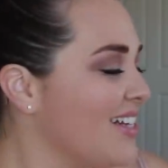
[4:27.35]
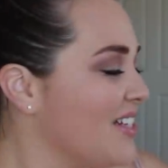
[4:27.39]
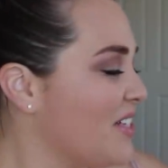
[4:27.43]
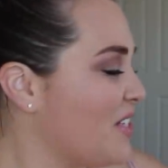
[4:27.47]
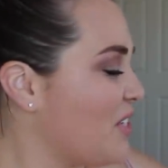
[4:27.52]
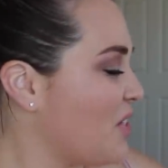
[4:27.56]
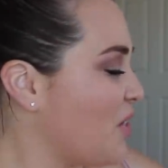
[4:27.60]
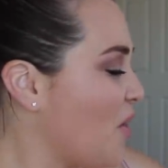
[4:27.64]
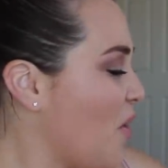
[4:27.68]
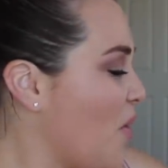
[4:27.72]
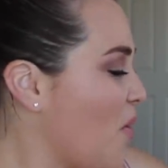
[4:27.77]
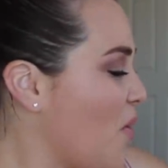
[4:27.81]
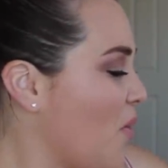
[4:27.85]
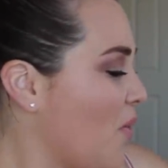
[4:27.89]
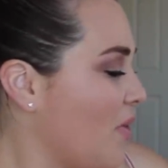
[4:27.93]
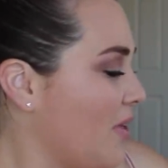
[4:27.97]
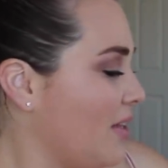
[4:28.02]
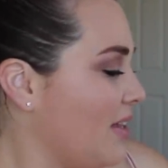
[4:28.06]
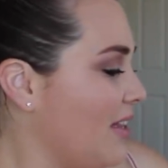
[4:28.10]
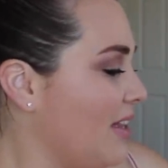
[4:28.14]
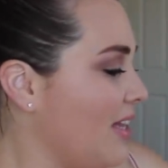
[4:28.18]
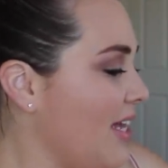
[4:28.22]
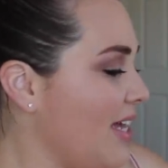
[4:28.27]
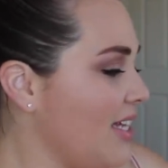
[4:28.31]
So
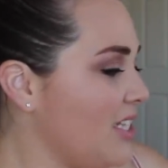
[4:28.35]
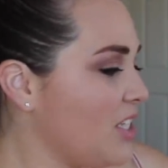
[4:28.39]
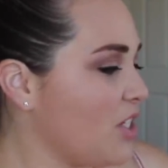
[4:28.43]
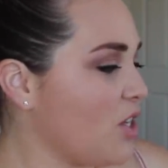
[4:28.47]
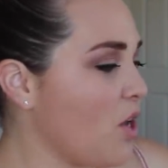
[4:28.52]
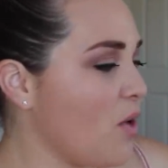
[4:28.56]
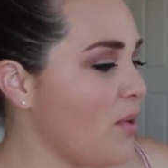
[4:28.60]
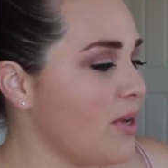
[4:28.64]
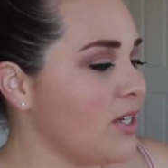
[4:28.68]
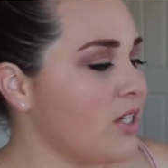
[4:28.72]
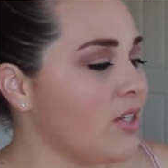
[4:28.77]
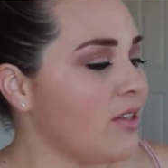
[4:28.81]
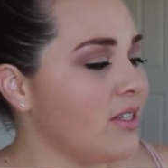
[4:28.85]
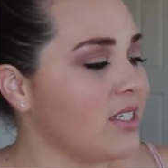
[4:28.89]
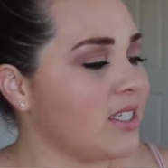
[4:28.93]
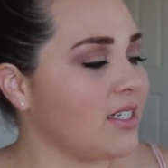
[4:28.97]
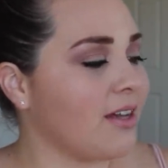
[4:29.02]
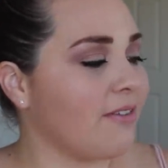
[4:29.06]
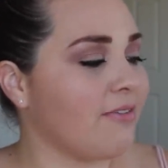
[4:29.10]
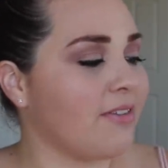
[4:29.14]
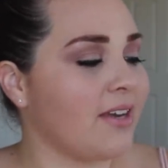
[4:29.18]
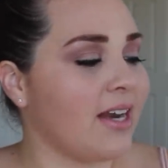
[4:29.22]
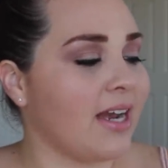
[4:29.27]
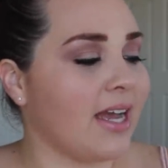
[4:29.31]
let's go into the
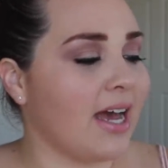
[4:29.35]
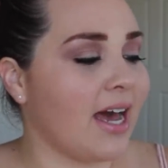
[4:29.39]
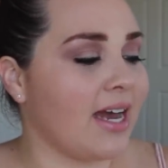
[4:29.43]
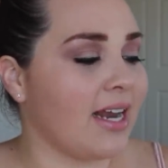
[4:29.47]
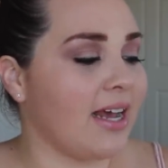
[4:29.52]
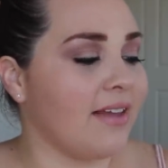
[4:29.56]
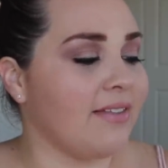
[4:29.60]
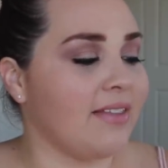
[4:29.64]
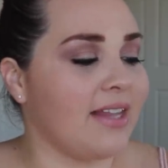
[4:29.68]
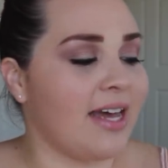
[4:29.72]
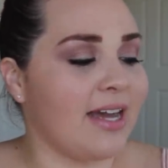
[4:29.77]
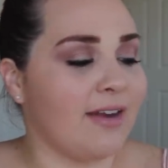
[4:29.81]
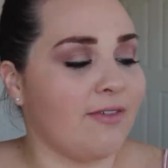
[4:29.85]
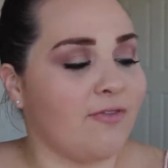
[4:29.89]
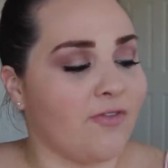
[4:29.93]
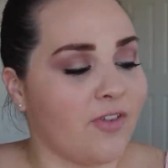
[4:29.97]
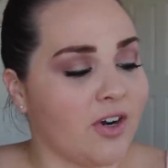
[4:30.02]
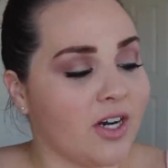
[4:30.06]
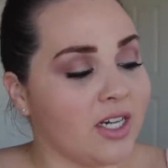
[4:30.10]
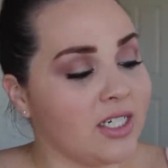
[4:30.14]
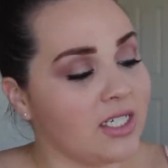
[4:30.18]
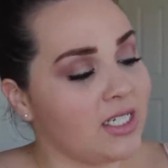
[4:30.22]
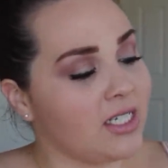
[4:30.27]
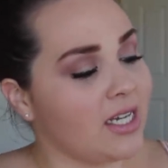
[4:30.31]
stuff that I got online
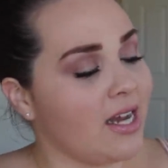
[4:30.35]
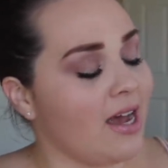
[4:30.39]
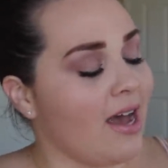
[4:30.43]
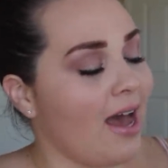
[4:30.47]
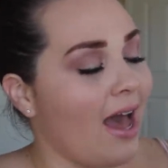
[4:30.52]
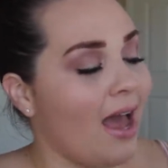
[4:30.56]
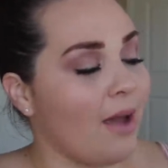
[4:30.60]
first.